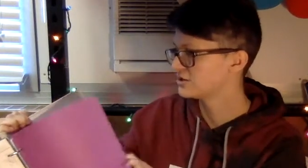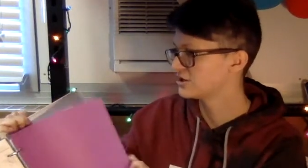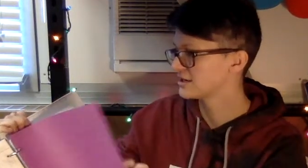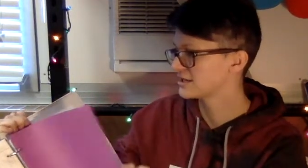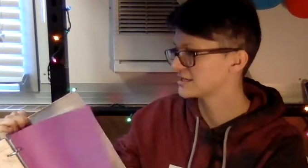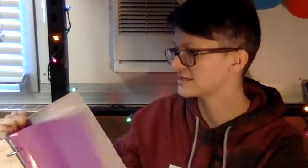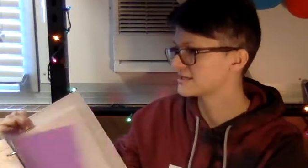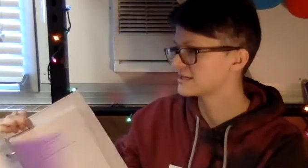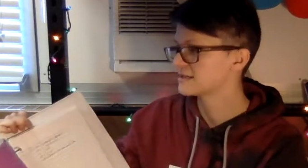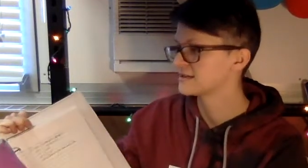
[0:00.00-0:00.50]

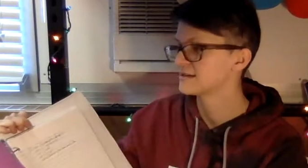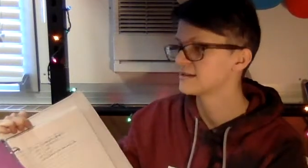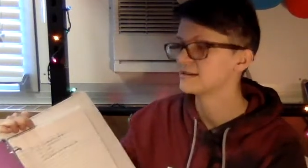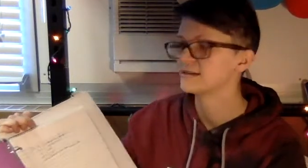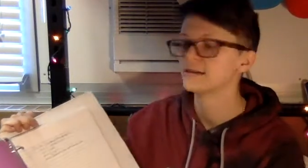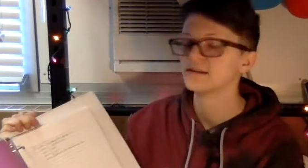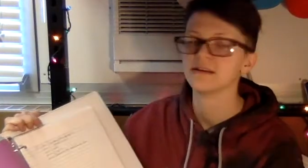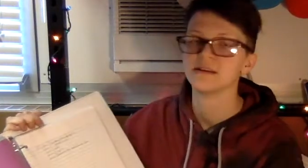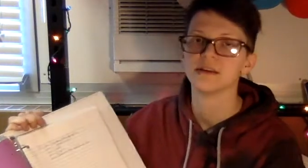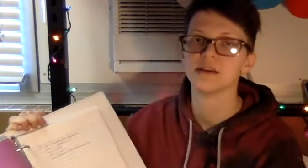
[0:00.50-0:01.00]
just
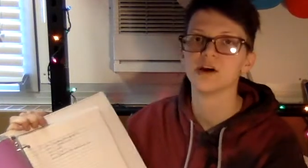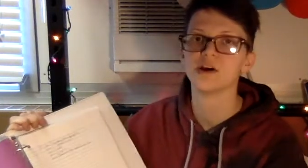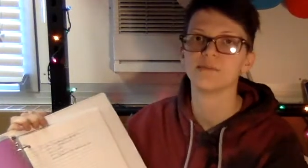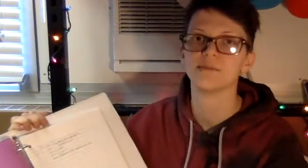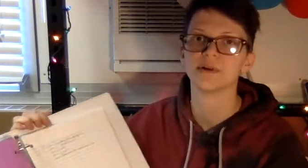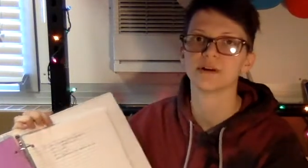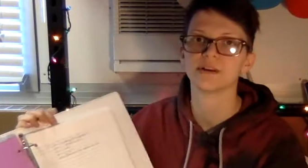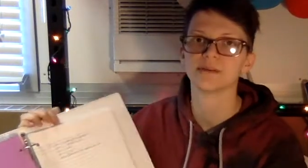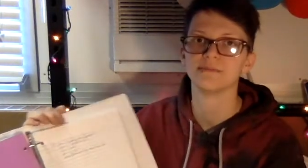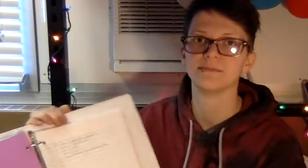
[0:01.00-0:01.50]

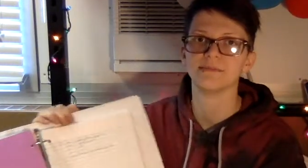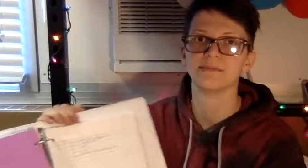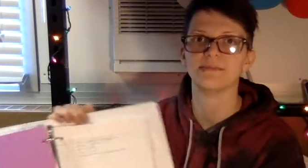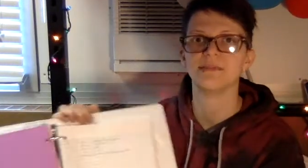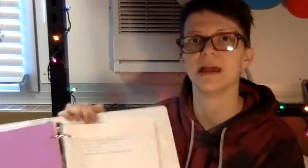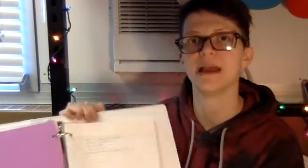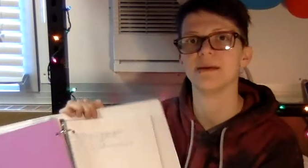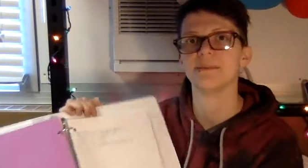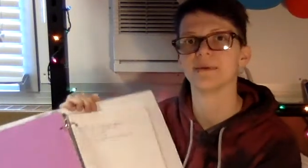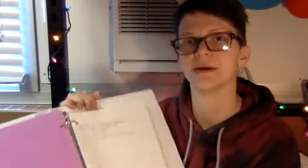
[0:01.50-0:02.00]
notebook
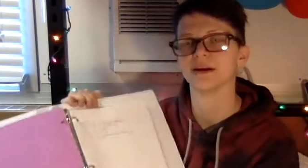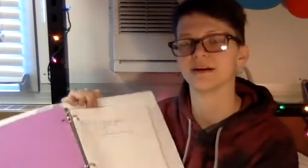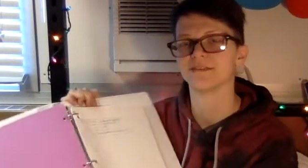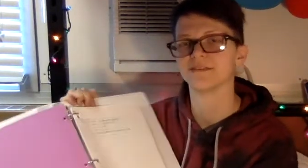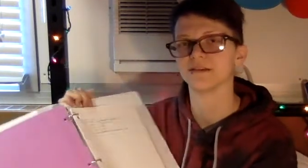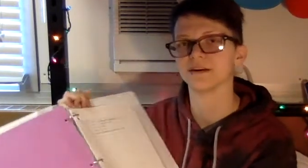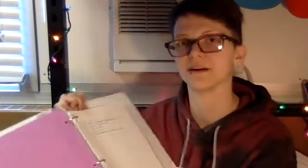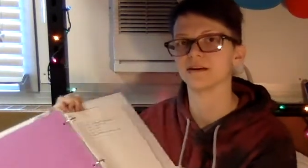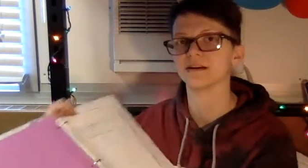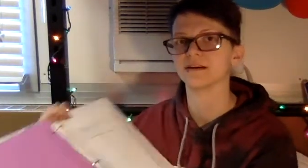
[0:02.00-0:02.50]
paper
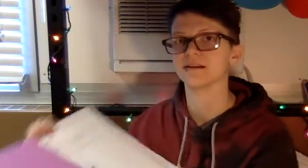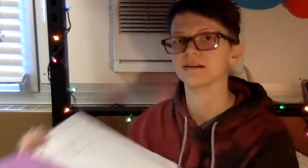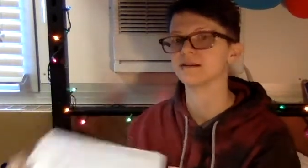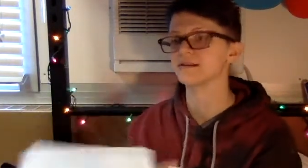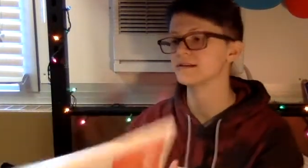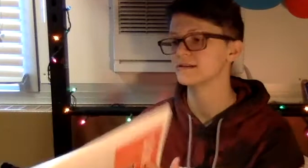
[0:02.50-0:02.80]
for